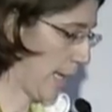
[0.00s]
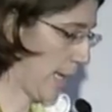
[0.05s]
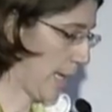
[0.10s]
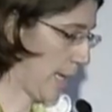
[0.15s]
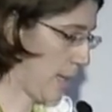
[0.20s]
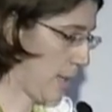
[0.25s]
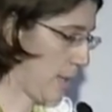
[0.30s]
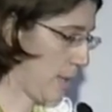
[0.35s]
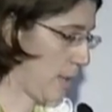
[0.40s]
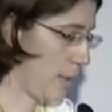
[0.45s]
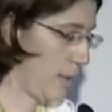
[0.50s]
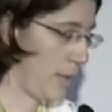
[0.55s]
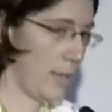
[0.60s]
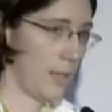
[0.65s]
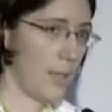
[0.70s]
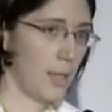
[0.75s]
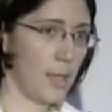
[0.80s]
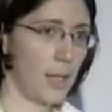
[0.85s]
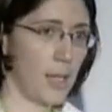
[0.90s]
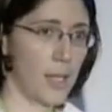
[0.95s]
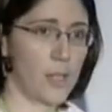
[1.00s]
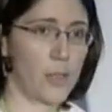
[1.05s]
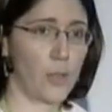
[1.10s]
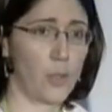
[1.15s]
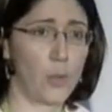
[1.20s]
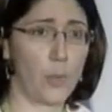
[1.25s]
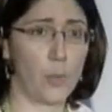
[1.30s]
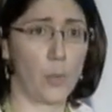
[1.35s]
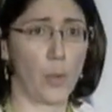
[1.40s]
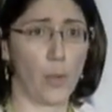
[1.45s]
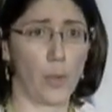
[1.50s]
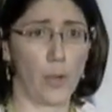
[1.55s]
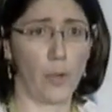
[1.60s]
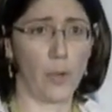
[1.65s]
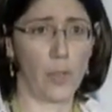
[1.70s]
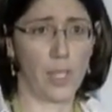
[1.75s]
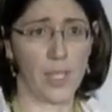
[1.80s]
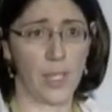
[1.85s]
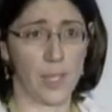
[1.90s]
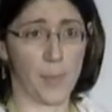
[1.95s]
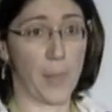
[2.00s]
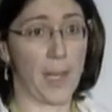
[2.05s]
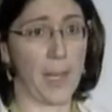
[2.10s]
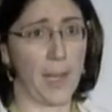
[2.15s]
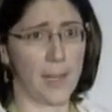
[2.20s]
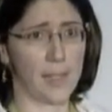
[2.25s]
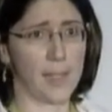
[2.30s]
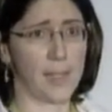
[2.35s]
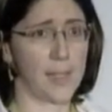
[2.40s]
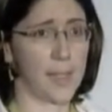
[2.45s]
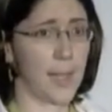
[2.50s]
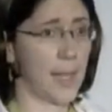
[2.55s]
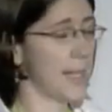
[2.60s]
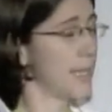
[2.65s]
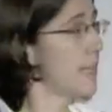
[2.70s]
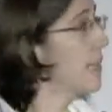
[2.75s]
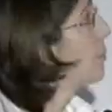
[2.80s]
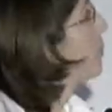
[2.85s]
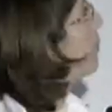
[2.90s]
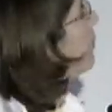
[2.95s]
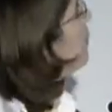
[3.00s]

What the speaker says: And just not to bore you, this is my last slide.